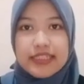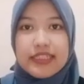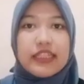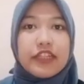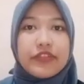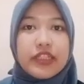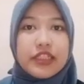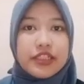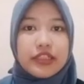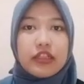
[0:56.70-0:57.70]
is
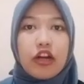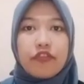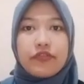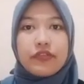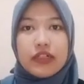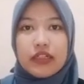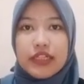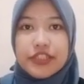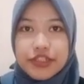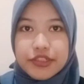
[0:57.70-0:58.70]
definition of
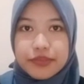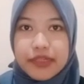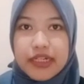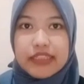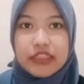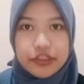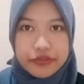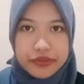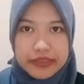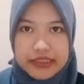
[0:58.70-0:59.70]
engagement and
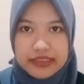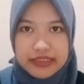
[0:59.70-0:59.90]
agreement.